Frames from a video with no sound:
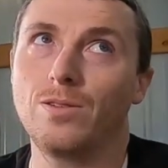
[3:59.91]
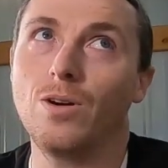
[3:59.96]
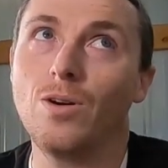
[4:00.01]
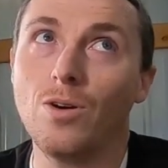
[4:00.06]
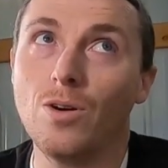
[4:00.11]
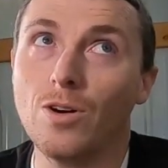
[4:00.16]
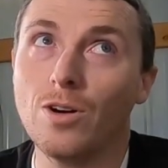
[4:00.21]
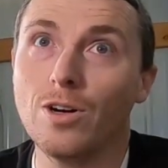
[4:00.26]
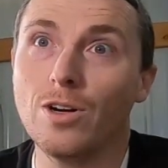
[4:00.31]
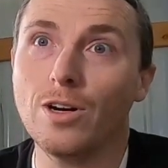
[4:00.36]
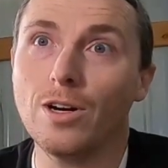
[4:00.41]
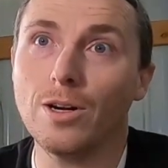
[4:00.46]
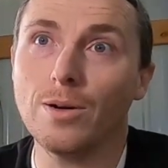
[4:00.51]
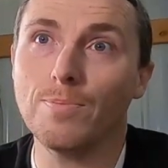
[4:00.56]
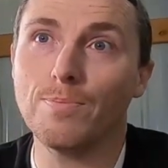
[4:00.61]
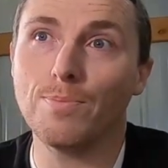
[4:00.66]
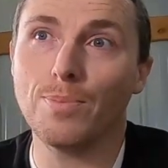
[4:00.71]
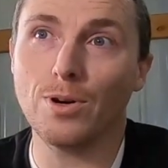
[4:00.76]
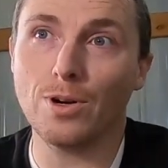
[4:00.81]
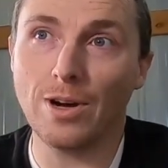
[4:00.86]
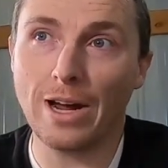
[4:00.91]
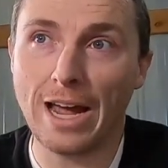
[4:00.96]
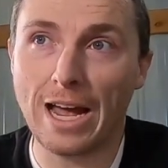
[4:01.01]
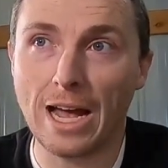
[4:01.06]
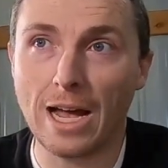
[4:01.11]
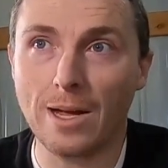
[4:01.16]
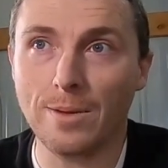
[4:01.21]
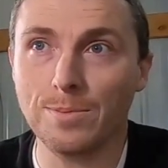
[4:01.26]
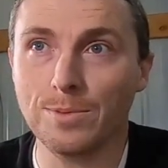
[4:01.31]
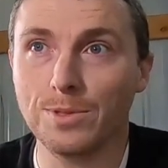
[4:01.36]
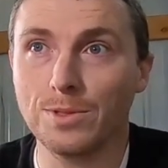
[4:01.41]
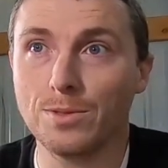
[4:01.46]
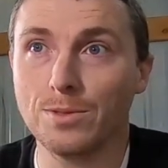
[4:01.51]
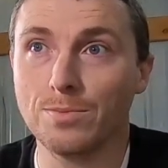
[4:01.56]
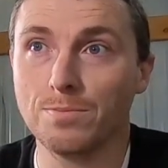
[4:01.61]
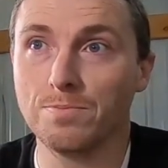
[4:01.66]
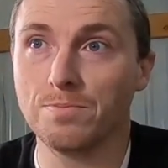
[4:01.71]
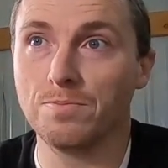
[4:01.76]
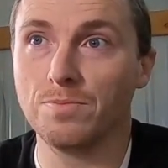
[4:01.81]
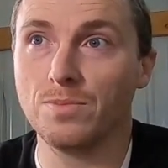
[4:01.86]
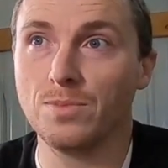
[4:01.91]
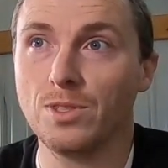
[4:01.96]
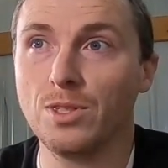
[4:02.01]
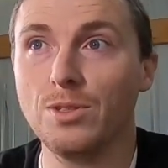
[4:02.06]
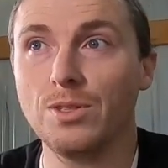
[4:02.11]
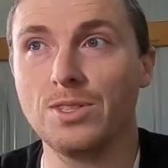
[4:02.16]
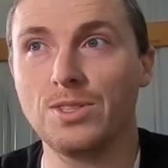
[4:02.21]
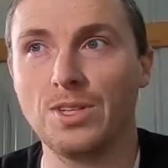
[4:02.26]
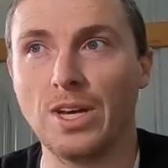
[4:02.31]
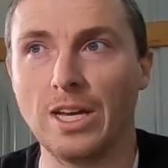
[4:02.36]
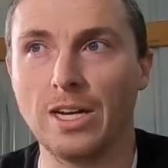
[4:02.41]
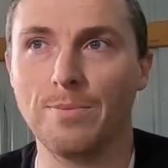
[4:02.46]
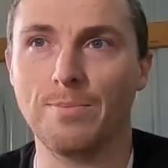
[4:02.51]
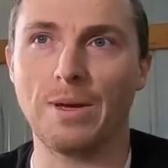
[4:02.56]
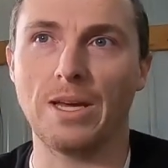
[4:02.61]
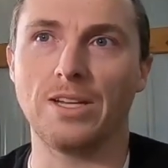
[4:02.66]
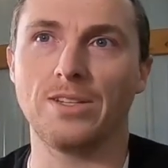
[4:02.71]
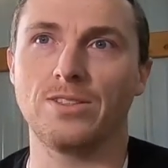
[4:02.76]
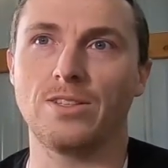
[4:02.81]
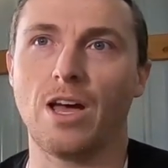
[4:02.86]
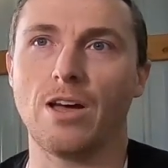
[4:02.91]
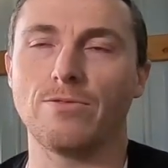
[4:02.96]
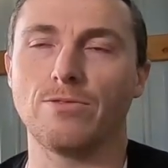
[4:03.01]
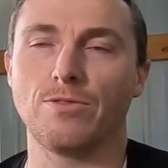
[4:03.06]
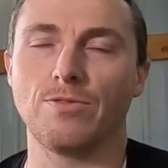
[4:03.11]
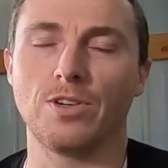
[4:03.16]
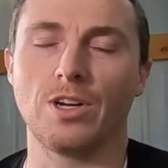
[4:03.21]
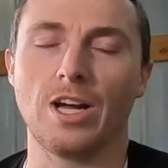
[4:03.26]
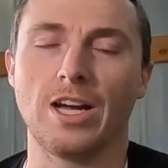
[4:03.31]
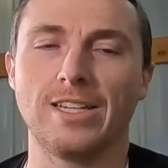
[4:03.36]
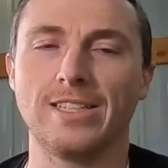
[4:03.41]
Or perhaps you decided based off of your